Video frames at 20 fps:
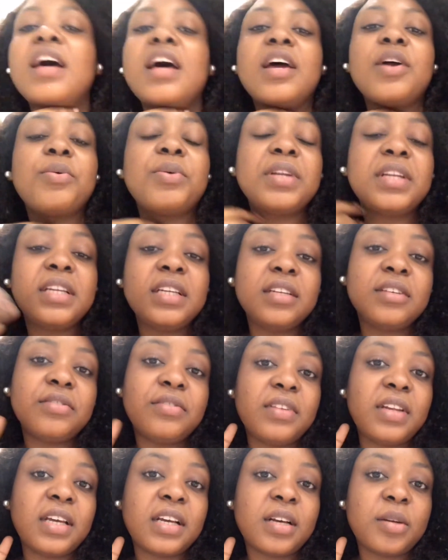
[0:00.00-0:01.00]
want to
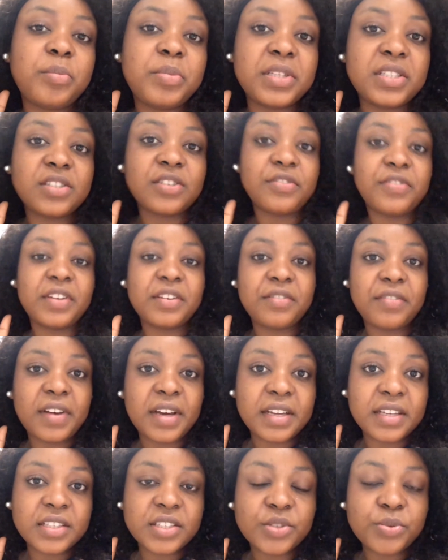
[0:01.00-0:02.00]
leave like a piece of
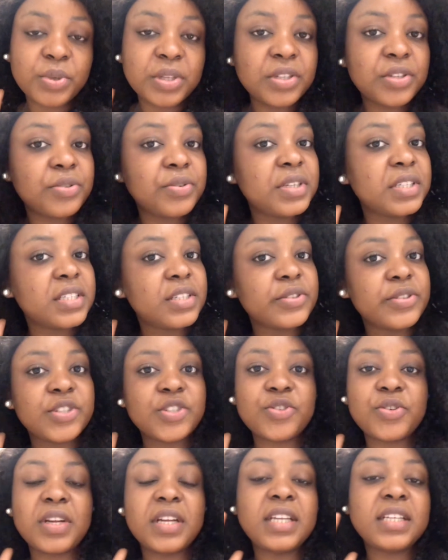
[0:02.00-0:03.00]
advice. When you reach
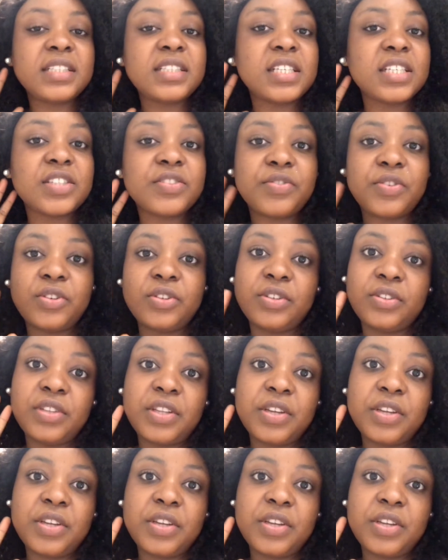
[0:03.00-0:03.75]
Australia, just follow the